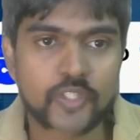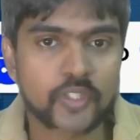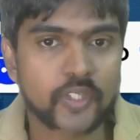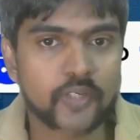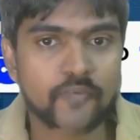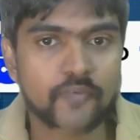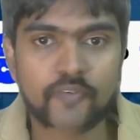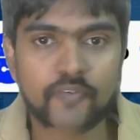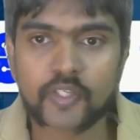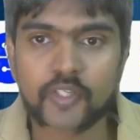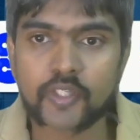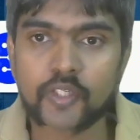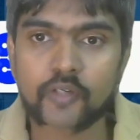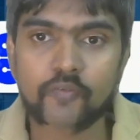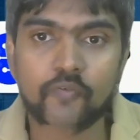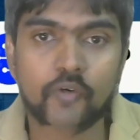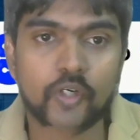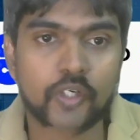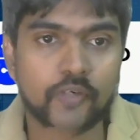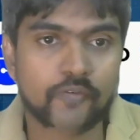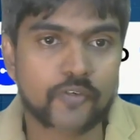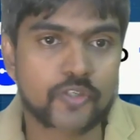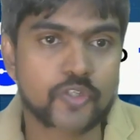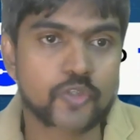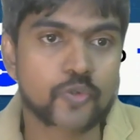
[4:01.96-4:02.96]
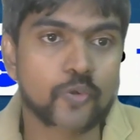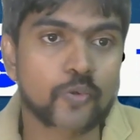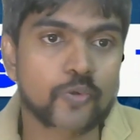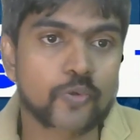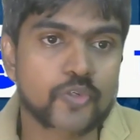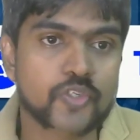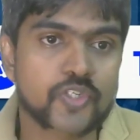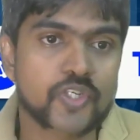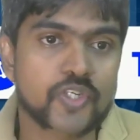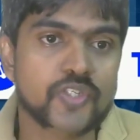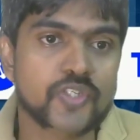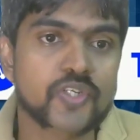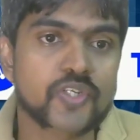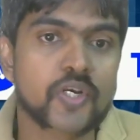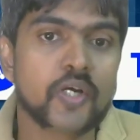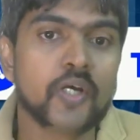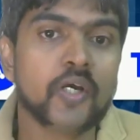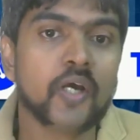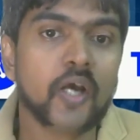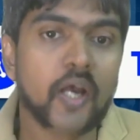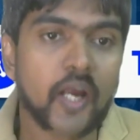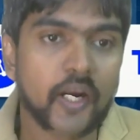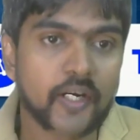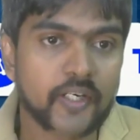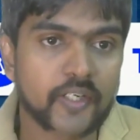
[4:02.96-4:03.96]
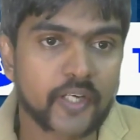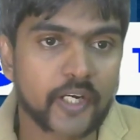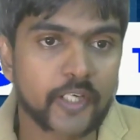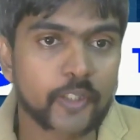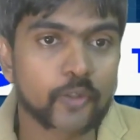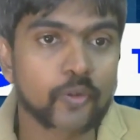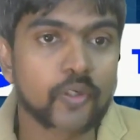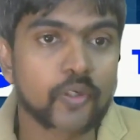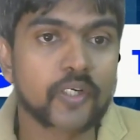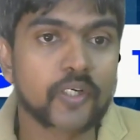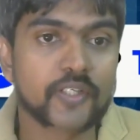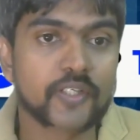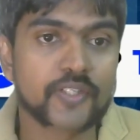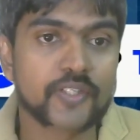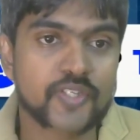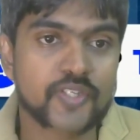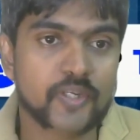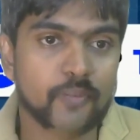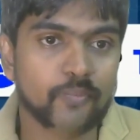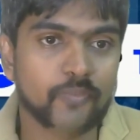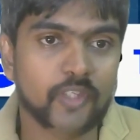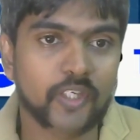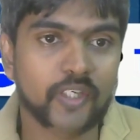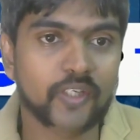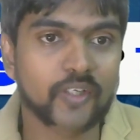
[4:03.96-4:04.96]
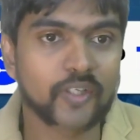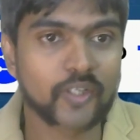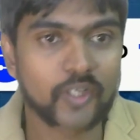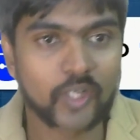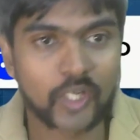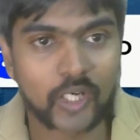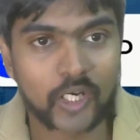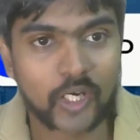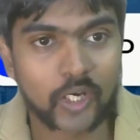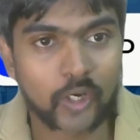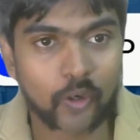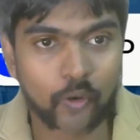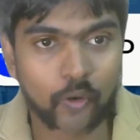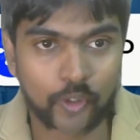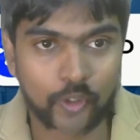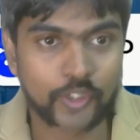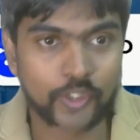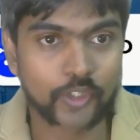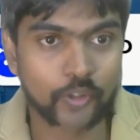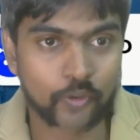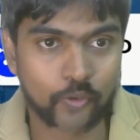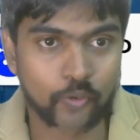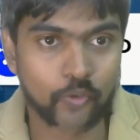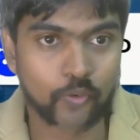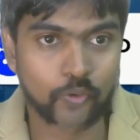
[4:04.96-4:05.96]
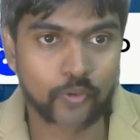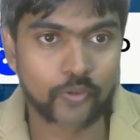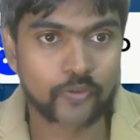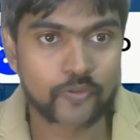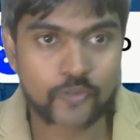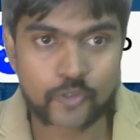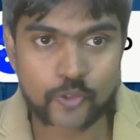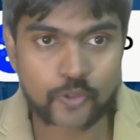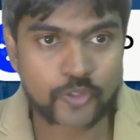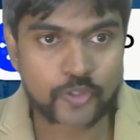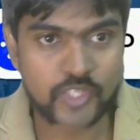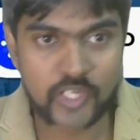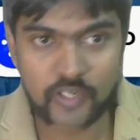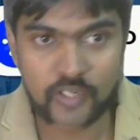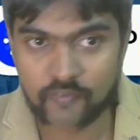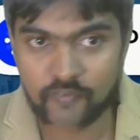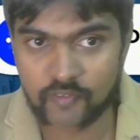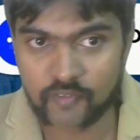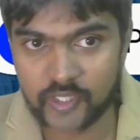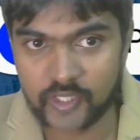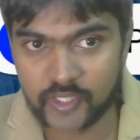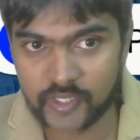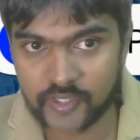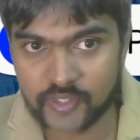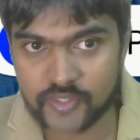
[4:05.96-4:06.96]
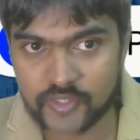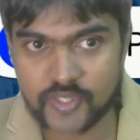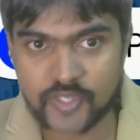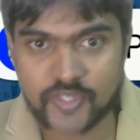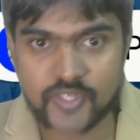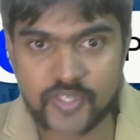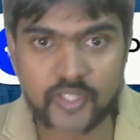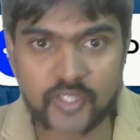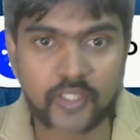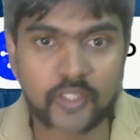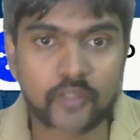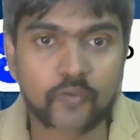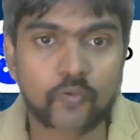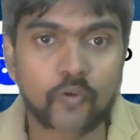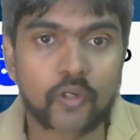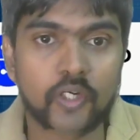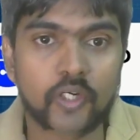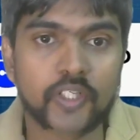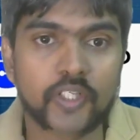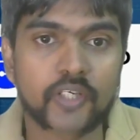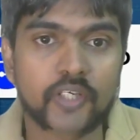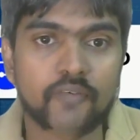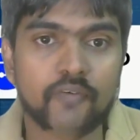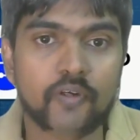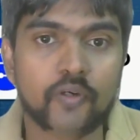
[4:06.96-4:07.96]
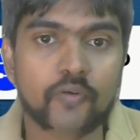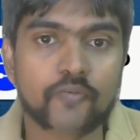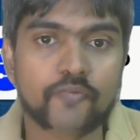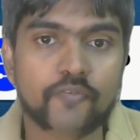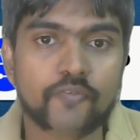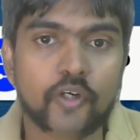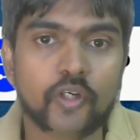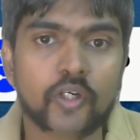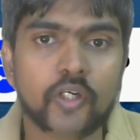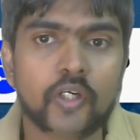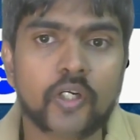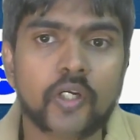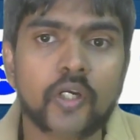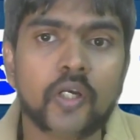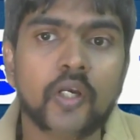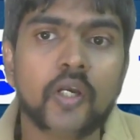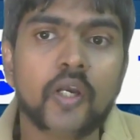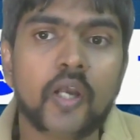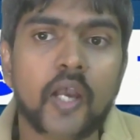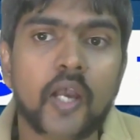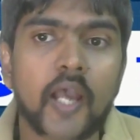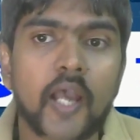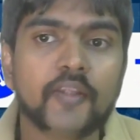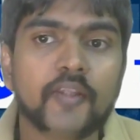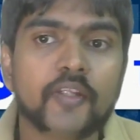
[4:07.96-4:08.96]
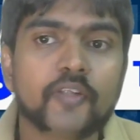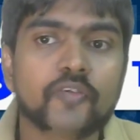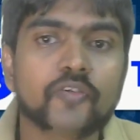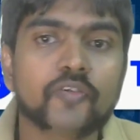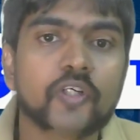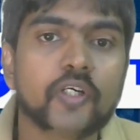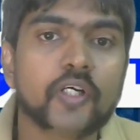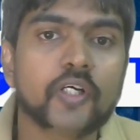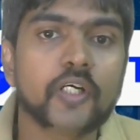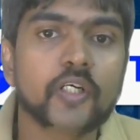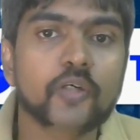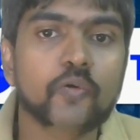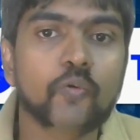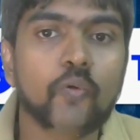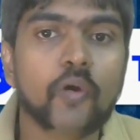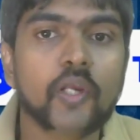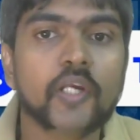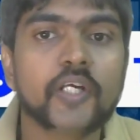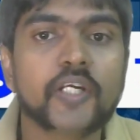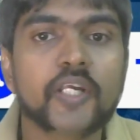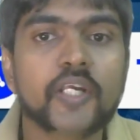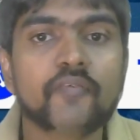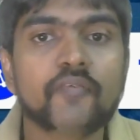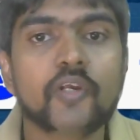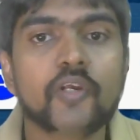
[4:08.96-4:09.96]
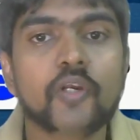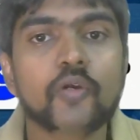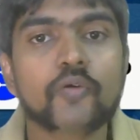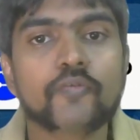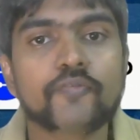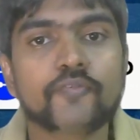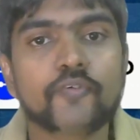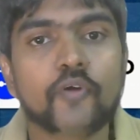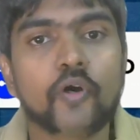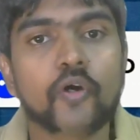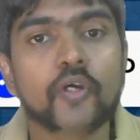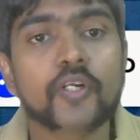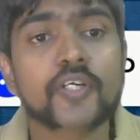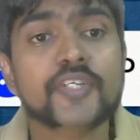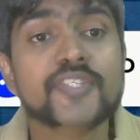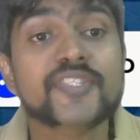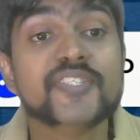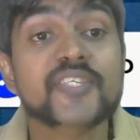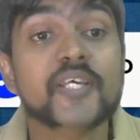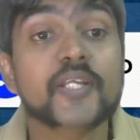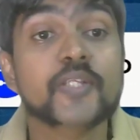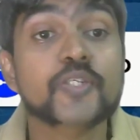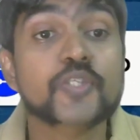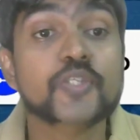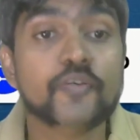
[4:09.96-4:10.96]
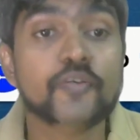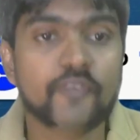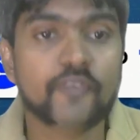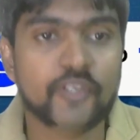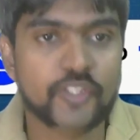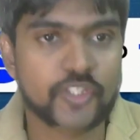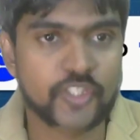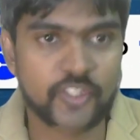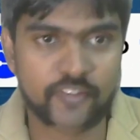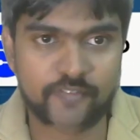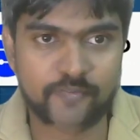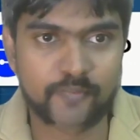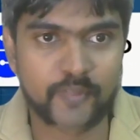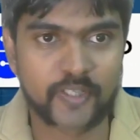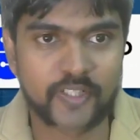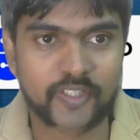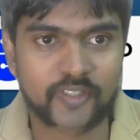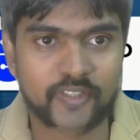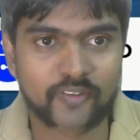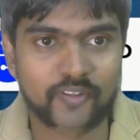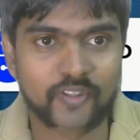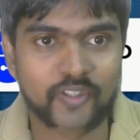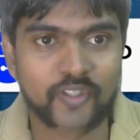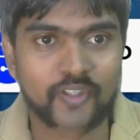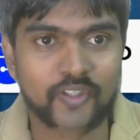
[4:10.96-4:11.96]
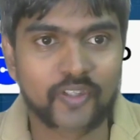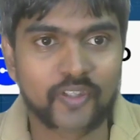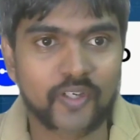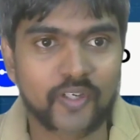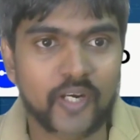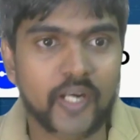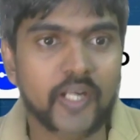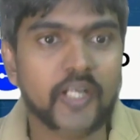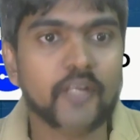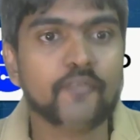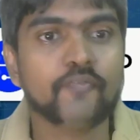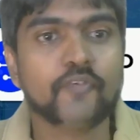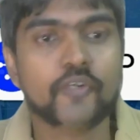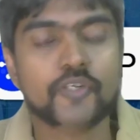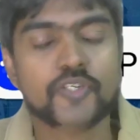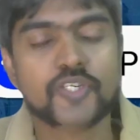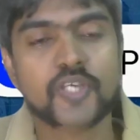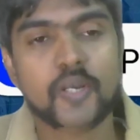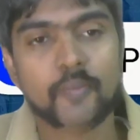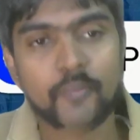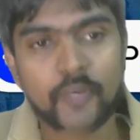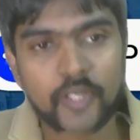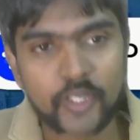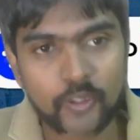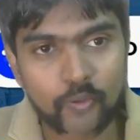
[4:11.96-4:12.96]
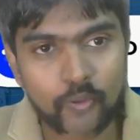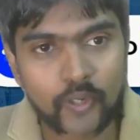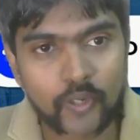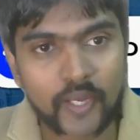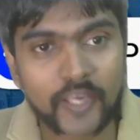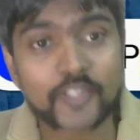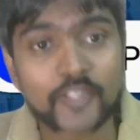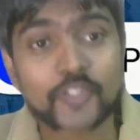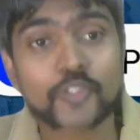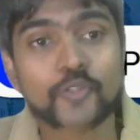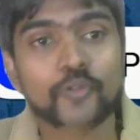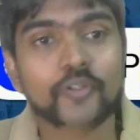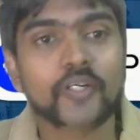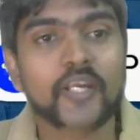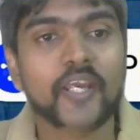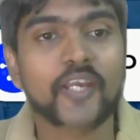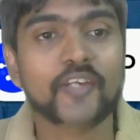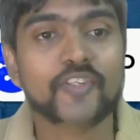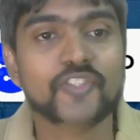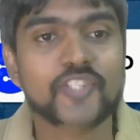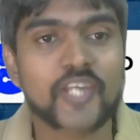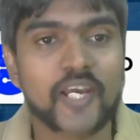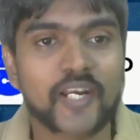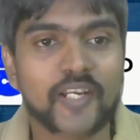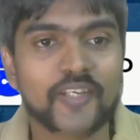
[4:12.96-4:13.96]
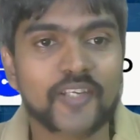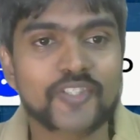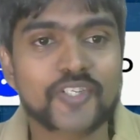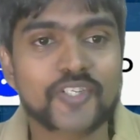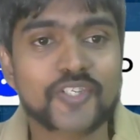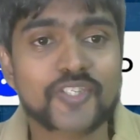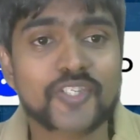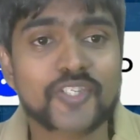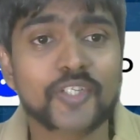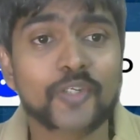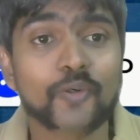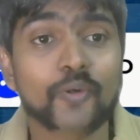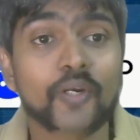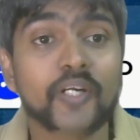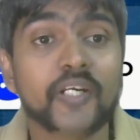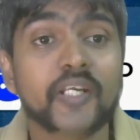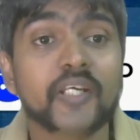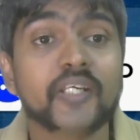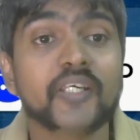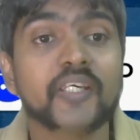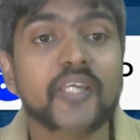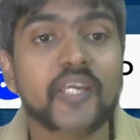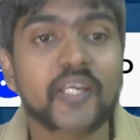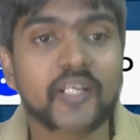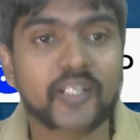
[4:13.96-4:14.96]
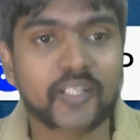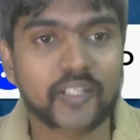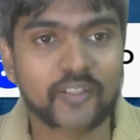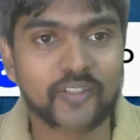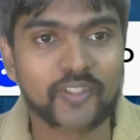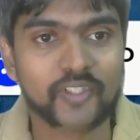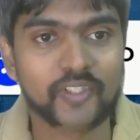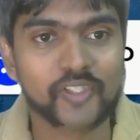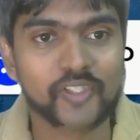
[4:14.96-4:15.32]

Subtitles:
sit in front of whatever sources and try to learn something on your own. So self-learning is the second quality we look for. And the third quality we look for is sense of achievement, right? If you're somebody who likes to take challenges and you get a kick